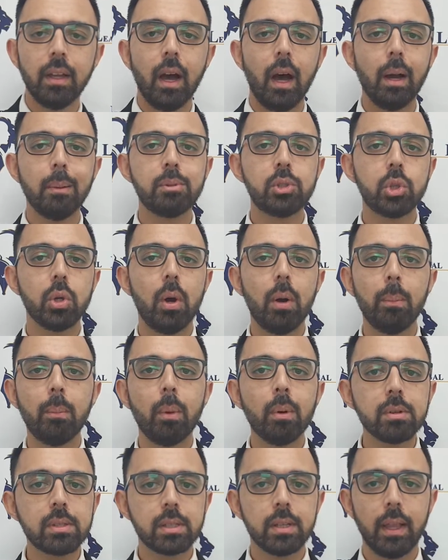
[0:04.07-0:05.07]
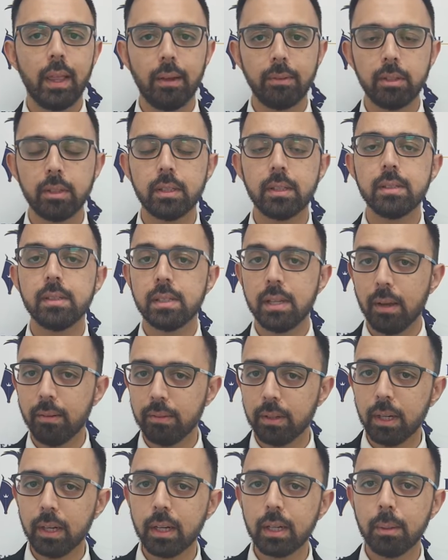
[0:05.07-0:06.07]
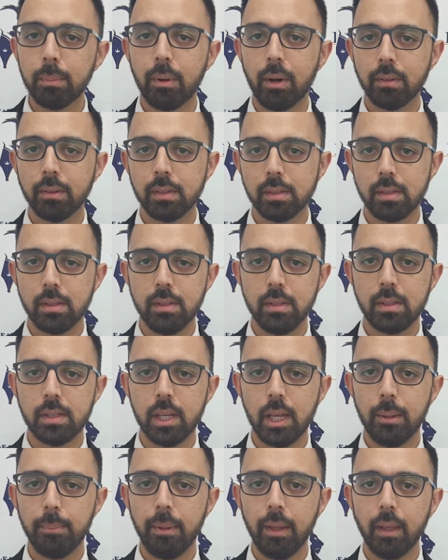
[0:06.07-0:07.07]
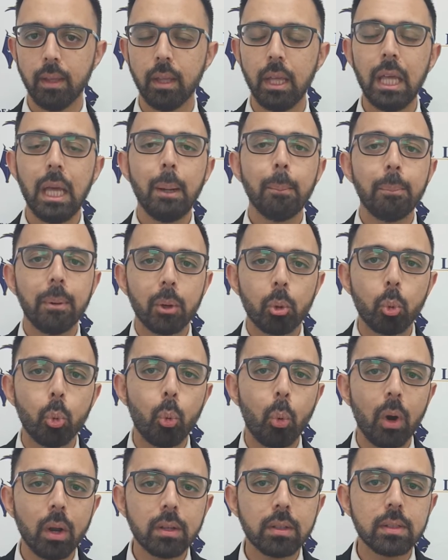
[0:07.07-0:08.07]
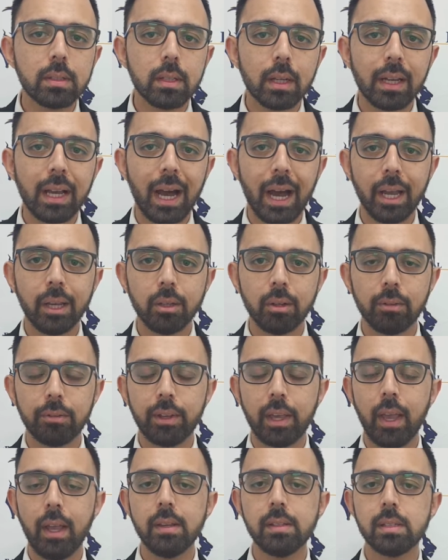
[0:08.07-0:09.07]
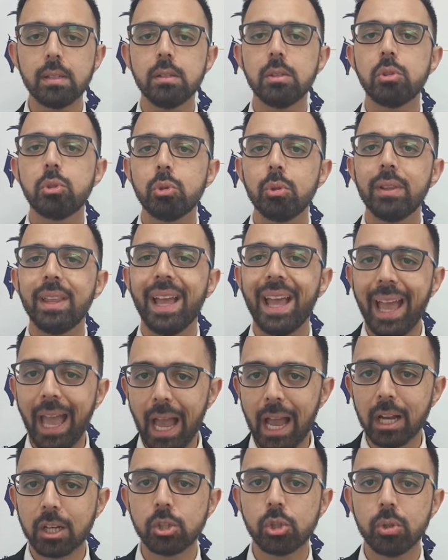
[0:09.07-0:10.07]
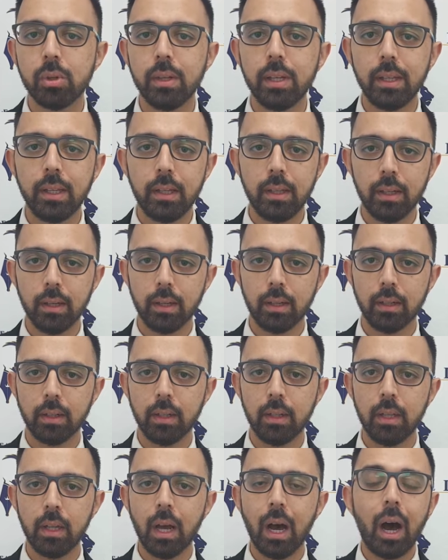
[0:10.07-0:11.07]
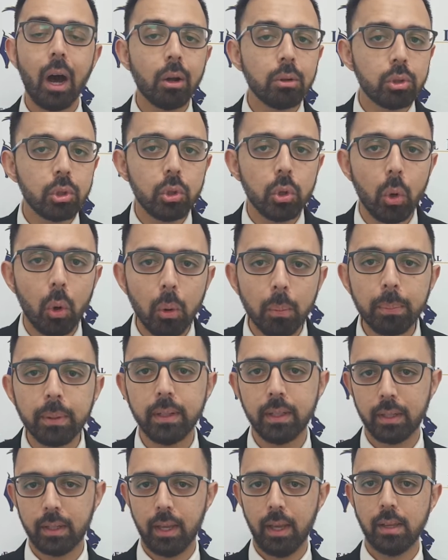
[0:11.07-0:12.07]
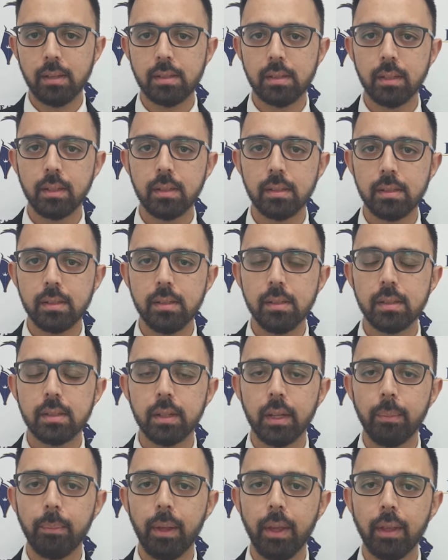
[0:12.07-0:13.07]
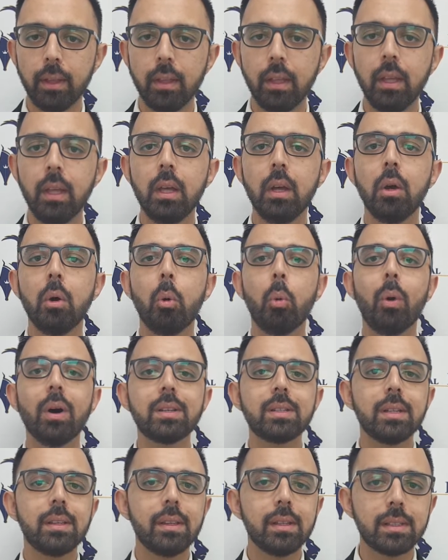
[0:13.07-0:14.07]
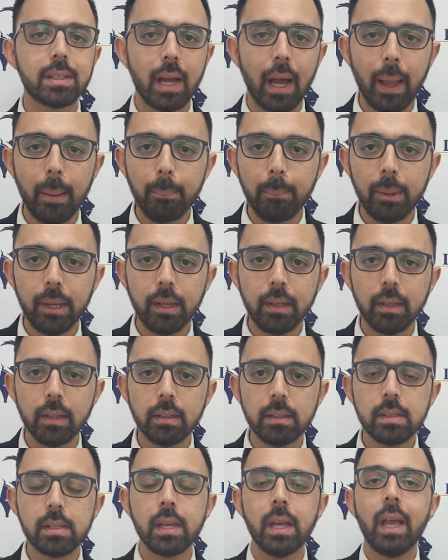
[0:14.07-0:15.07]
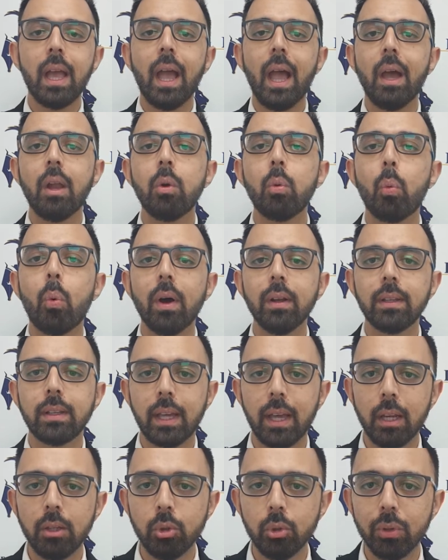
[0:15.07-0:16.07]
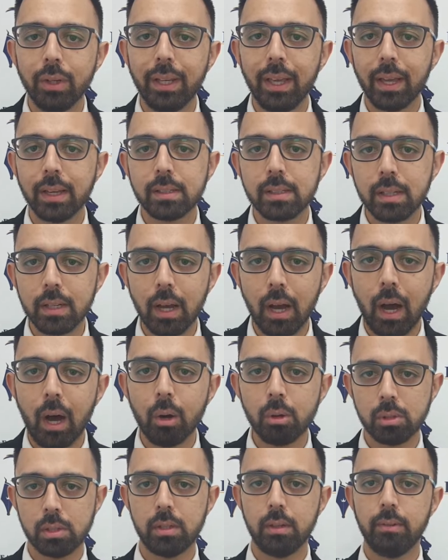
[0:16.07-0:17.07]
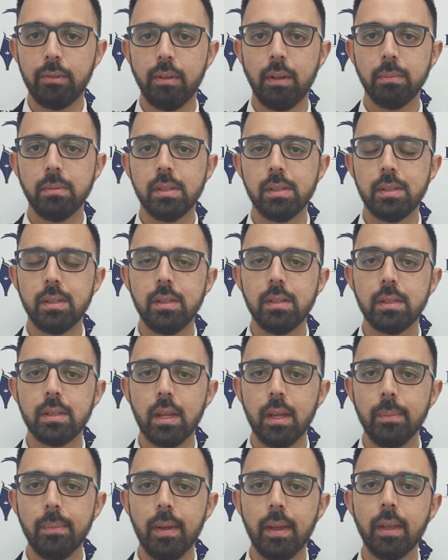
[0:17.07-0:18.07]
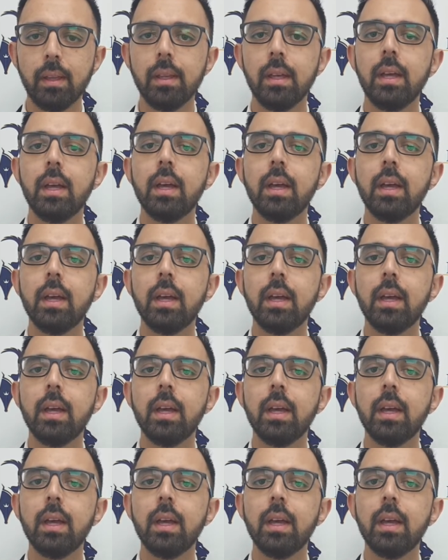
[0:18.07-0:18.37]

I'm sure most South Africans have heard about the CCMA, but what kind of cases do they actually hear? How do you open a case at the CCMA? What are the time periods and what can you get out from the CCMA?